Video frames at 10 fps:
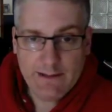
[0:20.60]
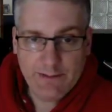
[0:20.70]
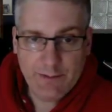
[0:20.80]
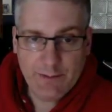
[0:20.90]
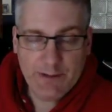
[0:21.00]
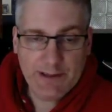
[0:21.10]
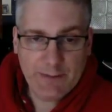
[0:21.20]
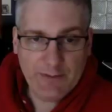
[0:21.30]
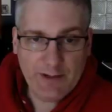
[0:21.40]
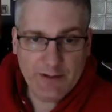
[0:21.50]
So it really
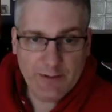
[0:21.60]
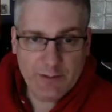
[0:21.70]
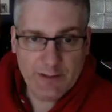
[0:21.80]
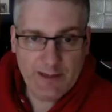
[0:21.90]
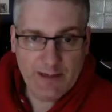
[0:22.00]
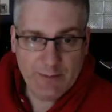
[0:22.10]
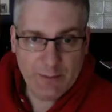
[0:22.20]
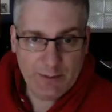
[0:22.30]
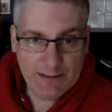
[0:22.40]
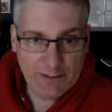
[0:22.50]
comes down to a debate
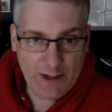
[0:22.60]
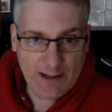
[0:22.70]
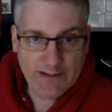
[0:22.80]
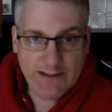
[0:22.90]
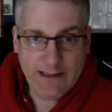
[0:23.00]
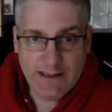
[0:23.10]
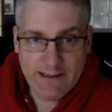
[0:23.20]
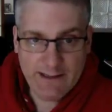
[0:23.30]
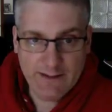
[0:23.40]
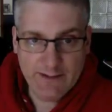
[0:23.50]
between an ought and
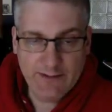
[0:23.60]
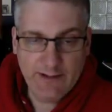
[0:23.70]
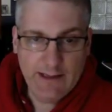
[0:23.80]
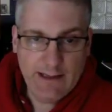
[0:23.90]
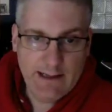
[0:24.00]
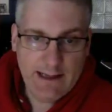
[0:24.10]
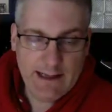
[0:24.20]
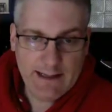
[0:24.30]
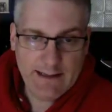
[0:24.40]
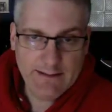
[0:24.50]
an is.
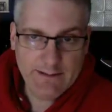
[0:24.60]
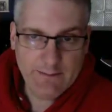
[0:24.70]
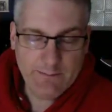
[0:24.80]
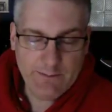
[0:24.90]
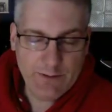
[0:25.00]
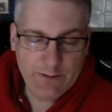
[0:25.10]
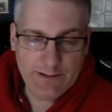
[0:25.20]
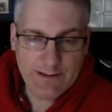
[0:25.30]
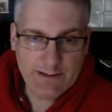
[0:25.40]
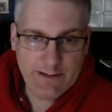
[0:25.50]
And
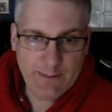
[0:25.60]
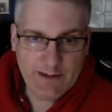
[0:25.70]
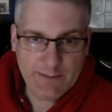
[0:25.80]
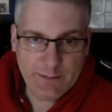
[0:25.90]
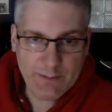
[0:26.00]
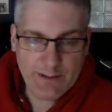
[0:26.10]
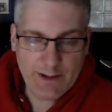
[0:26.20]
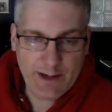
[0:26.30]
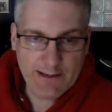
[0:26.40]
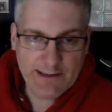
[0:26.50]
usually debates between
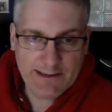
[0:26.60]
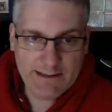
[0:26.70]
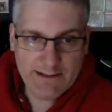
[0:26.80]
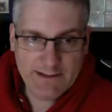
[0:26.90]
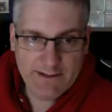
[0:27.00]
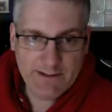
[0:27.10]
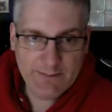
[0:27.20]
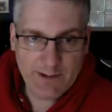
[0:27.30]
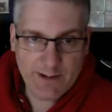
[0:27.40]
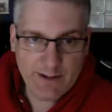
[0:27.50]
ought and
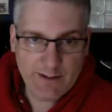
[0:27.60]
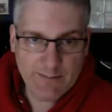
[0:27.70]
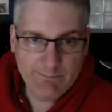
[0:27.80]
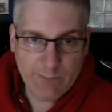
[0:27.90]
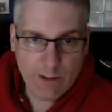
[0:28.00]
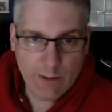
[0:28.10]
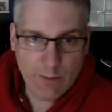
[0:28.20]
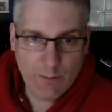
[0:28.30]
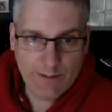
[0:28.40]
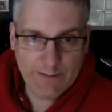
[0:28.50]
is are
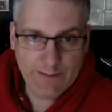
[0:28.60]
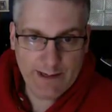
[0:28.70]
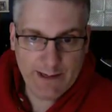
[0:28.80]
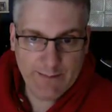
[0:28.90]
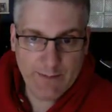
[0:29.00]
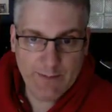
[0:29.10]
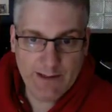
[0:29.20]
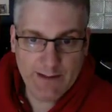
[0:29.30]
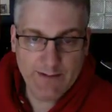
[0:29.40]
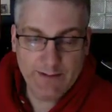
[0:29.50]
a waste of time
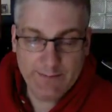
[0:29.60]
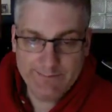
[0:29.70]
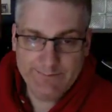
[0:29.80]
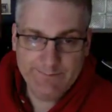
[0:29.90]
because